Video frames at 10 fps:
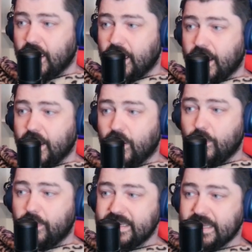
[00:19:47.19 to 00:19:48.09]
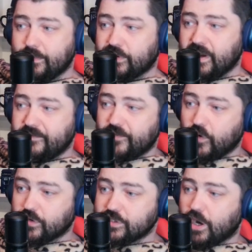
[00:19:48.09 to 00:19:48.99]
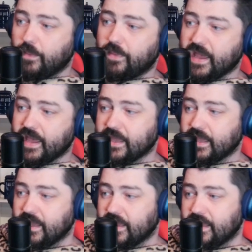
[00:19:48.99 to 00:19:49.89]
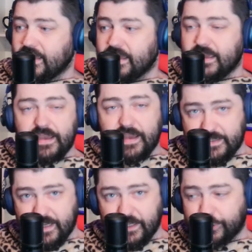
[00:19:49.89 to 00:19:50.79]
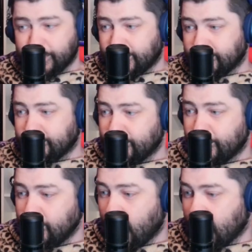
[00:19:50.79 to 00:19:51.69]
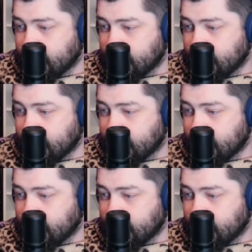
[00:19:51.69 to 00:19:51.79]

I hope Democrat voters are paying attention. They're not.